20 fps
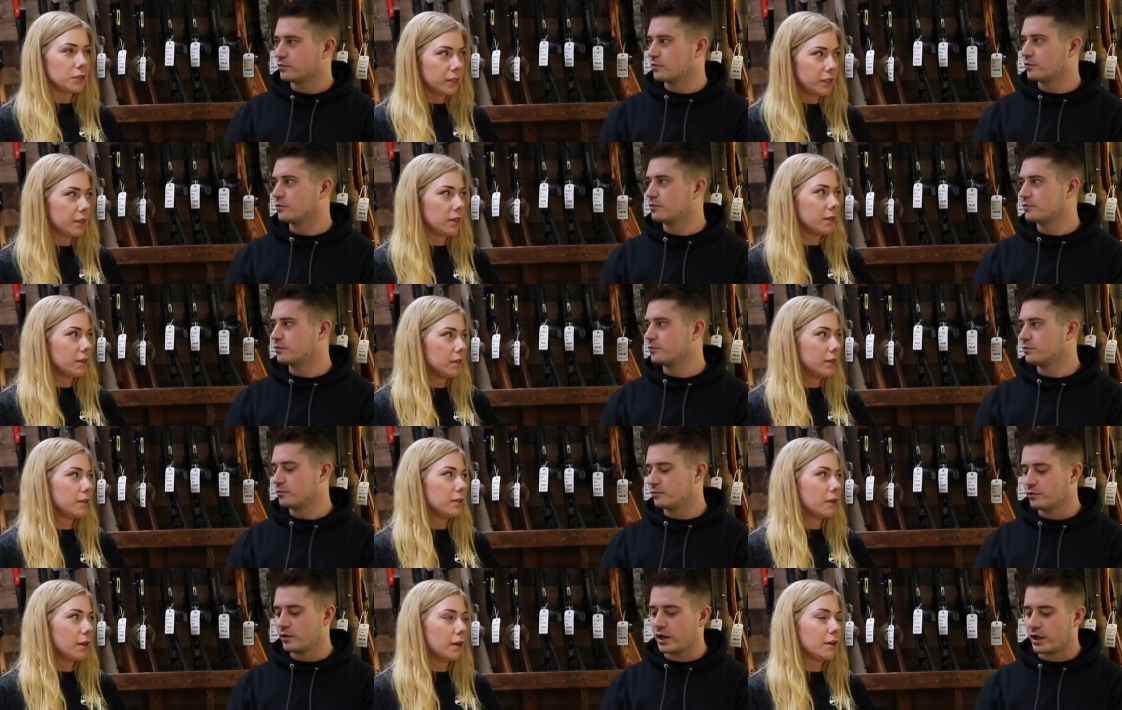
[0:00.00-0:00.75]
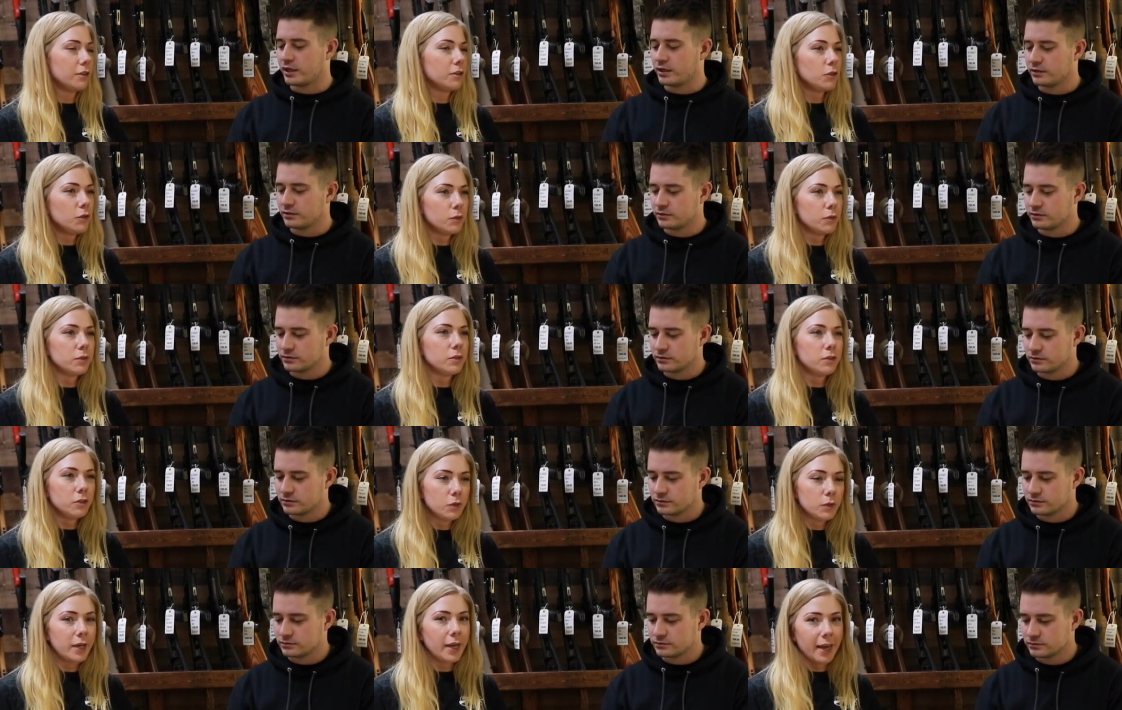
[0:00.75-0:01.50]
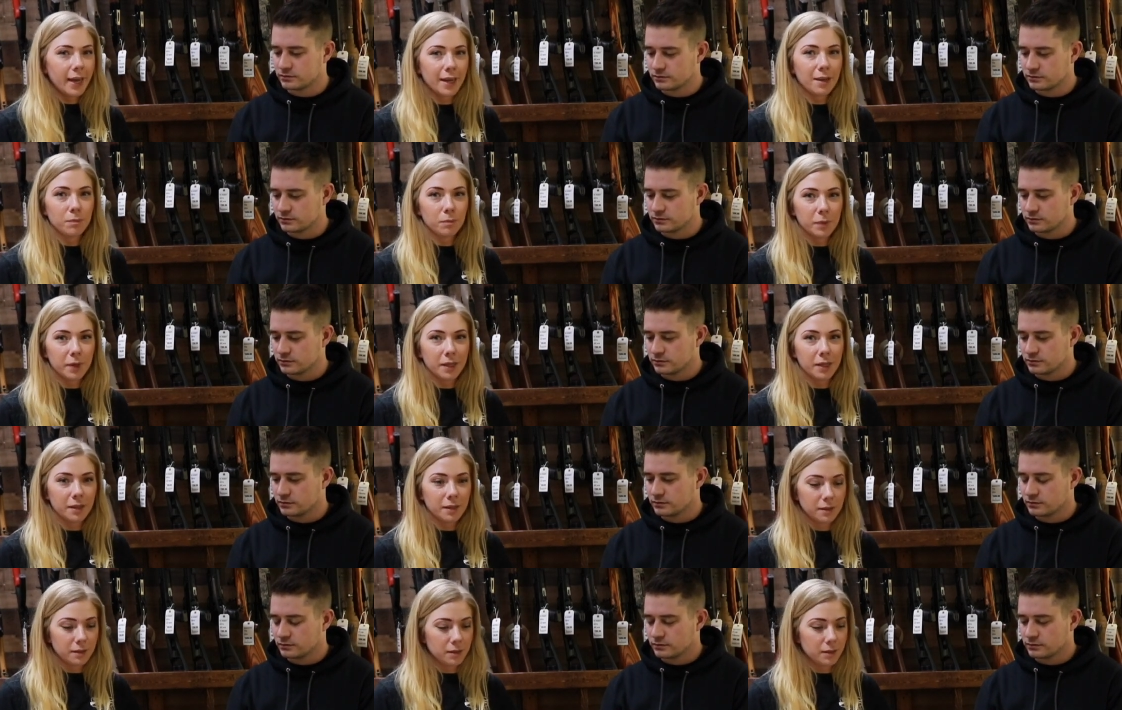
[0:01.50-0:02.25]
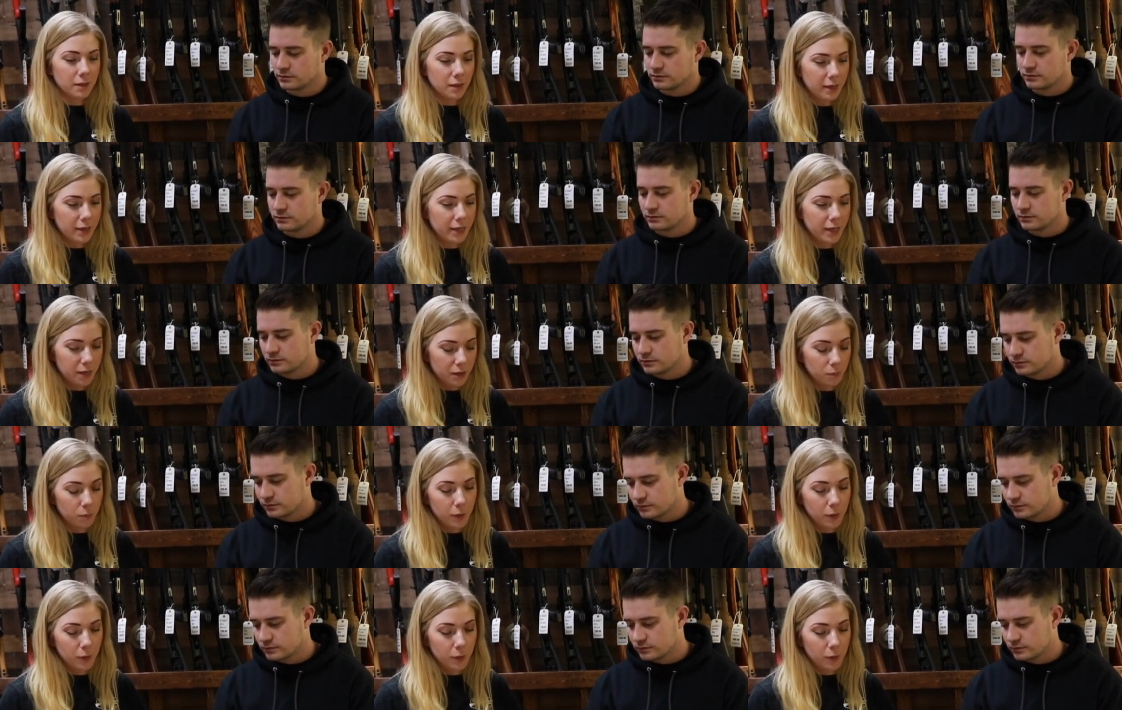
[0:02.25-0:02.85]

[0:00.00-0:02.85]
Speaker 1: to get a good gun. Right. You you can be in a